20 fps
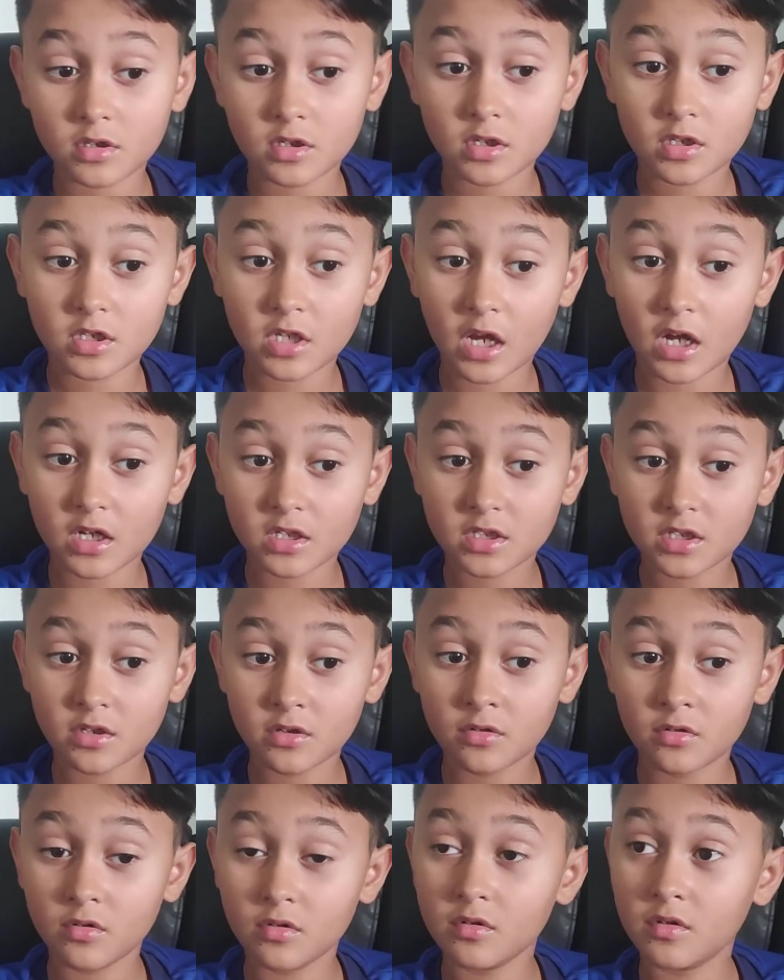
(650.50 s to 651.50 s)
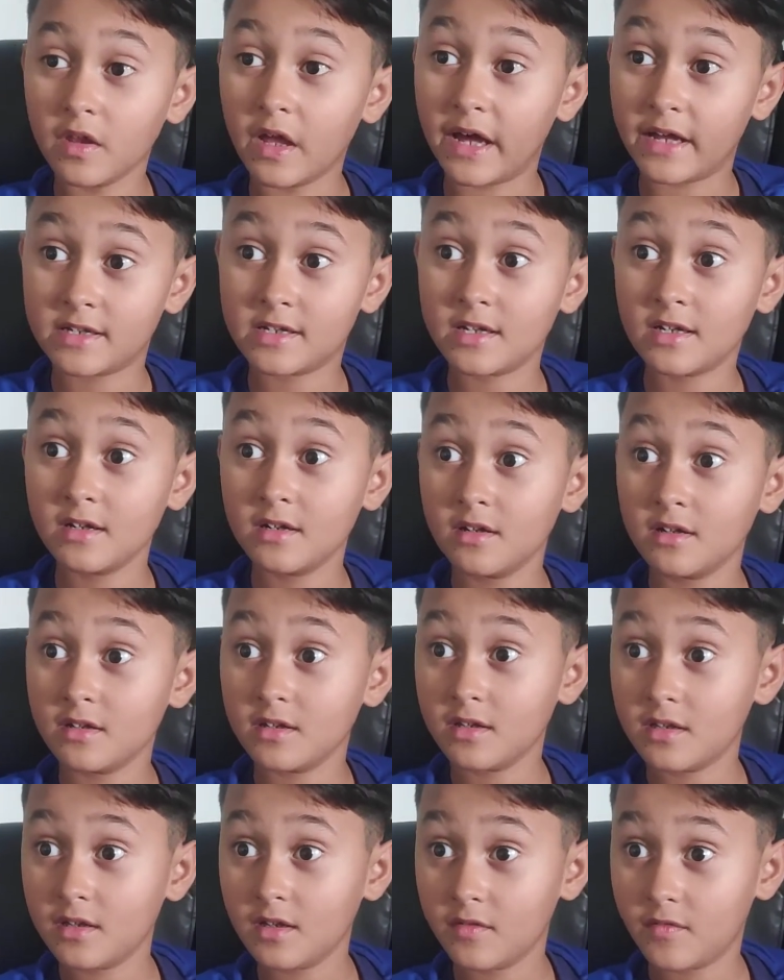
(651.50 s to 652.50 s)
It tells you that
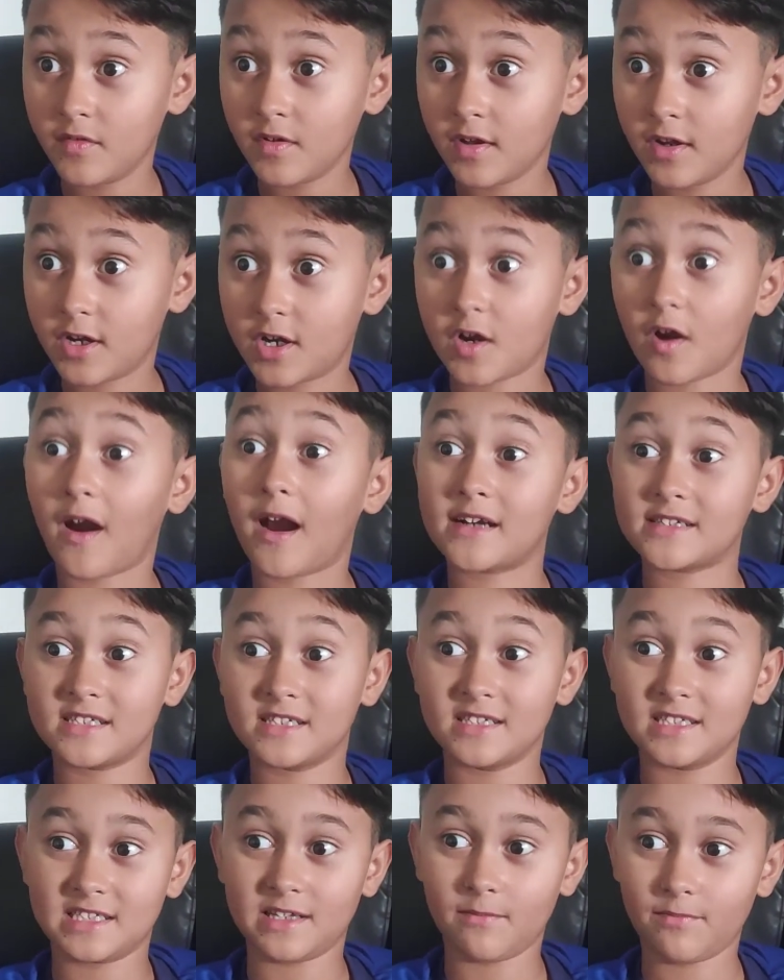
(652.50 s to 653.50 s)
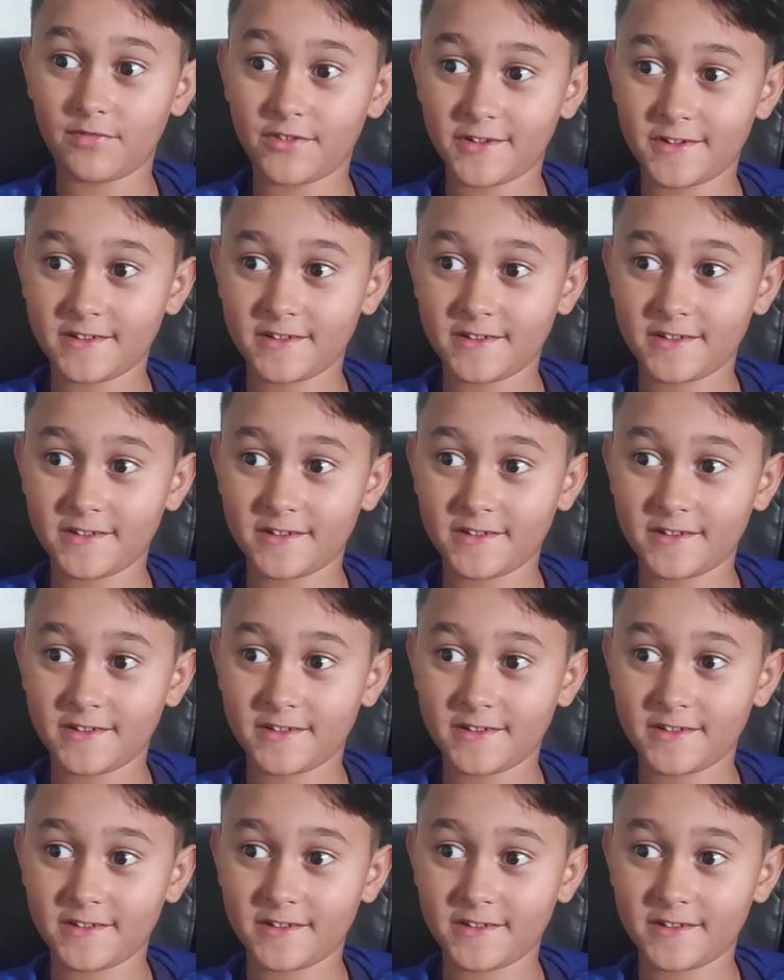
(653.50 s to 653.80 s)
if you're gonna crash on something.